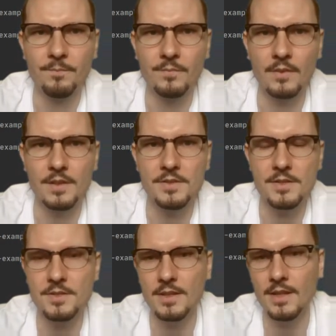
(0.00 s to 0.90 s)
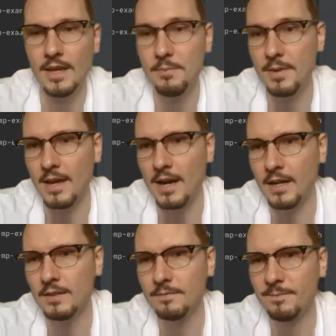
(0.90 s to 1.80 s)
This is the
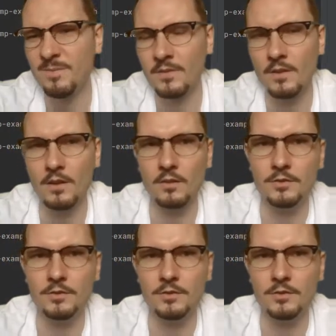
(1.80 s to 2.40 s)
API of